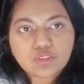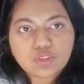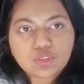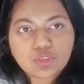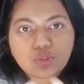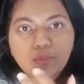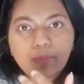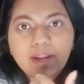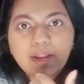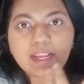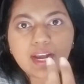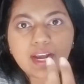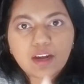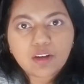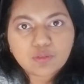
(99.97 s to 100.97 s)
to buy a
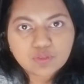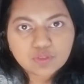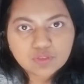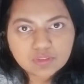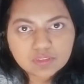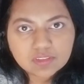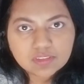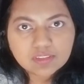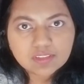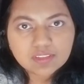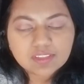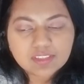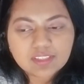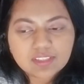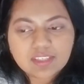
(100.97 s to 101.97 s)
house.
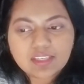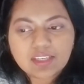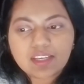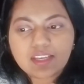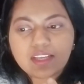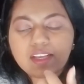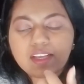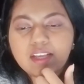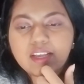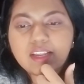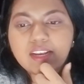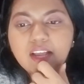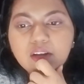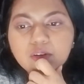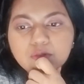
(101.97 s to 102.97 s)

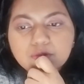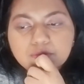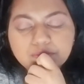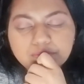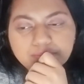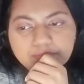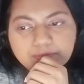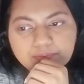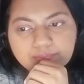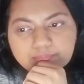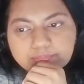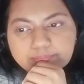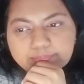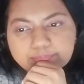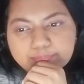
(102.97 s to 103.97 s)
Now,
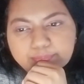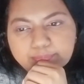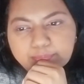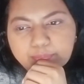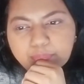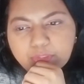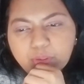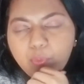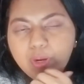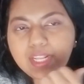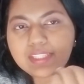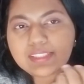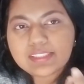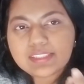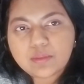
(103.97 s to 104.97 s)
when
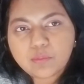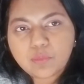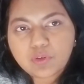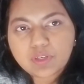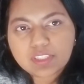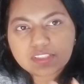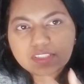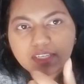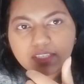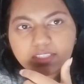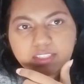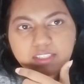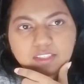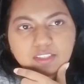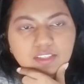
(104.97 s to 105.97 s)
I did the mortgage
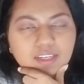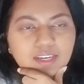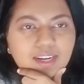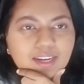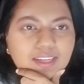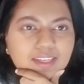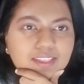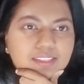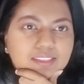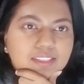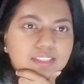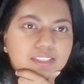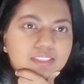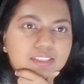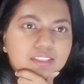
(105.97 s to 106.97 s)
calculator, I
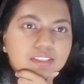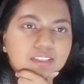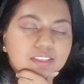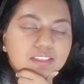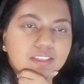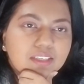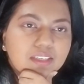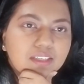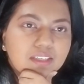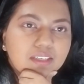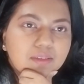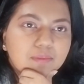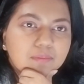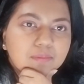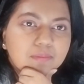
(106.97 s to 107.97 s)
did it,
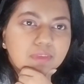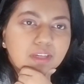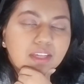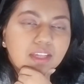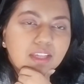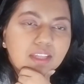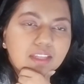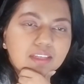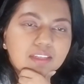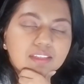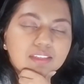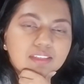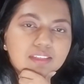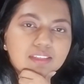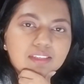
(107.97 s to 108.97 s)

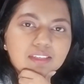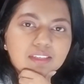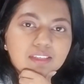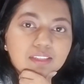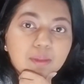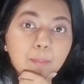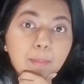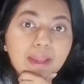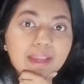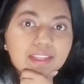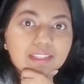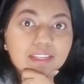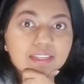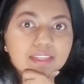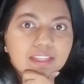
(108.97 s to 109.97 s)
and the
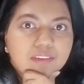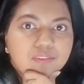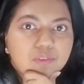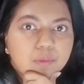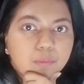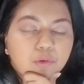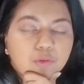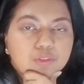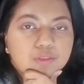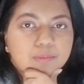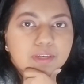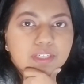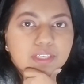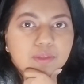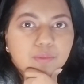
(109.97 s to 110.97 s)
bank that gave the most
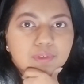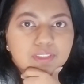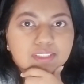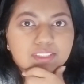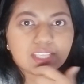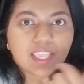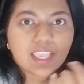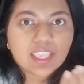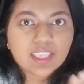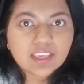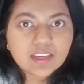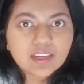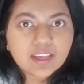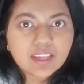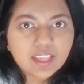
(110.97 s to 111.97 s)
money was
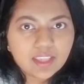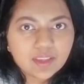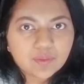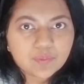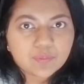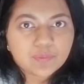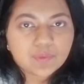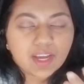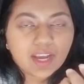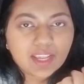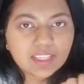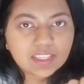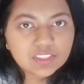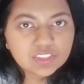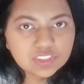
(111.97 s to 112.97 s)
ING,
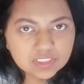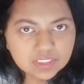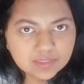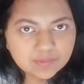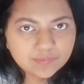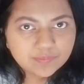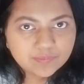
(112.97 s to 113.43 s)
ING.